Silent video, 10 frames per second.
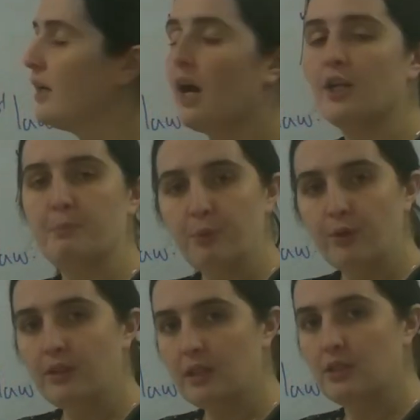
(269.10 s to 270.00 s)
An
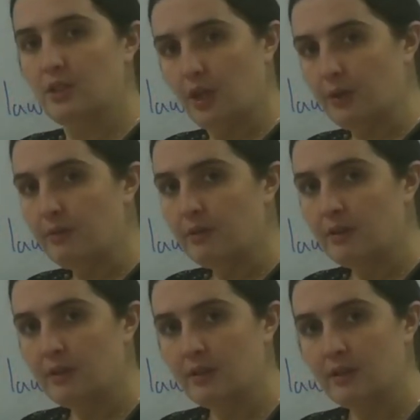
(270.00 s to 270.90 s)
important thing to note,
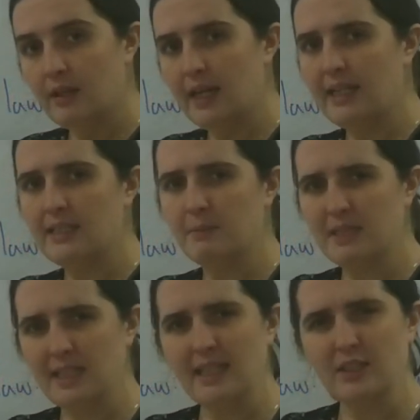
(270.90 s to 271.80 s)
and it's a
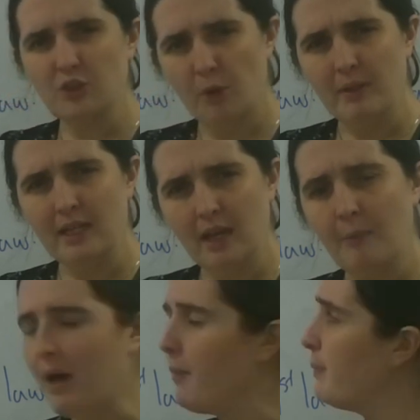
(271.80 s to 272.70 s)
mistake that's commonly
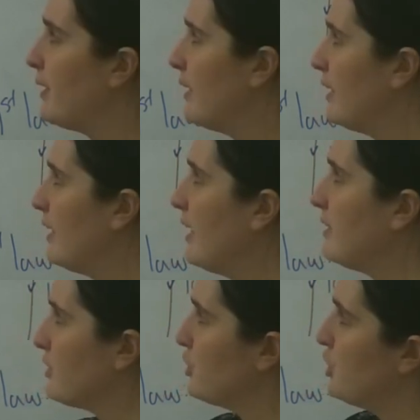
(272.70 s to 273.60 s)
come up, is
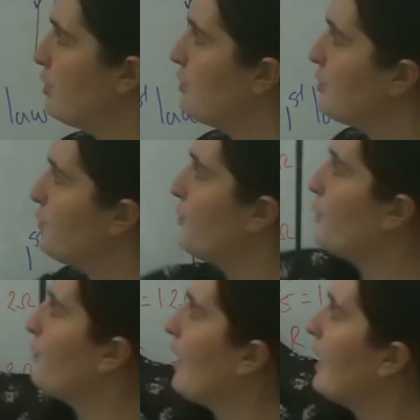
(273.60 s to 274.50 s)
that students
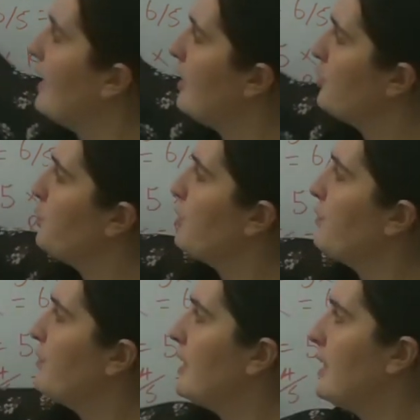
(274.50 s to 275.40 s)
feel that each one
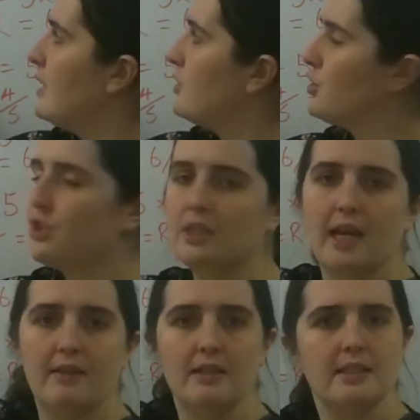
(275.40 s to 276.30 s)
of these should
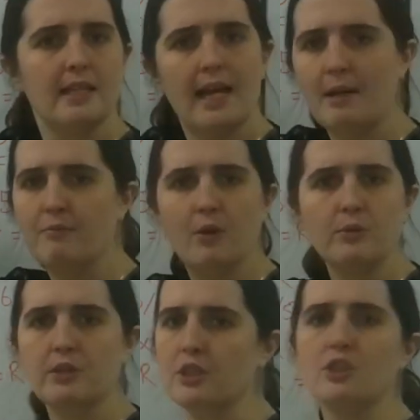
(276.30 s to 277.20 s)
get the same
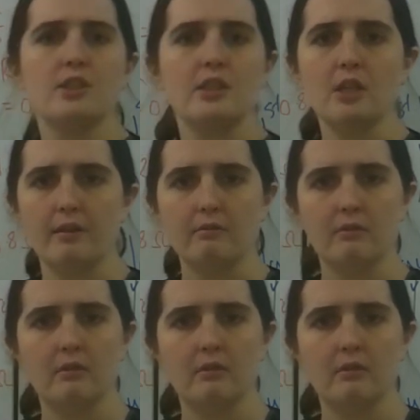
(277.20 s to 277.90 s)
voltage. They don't.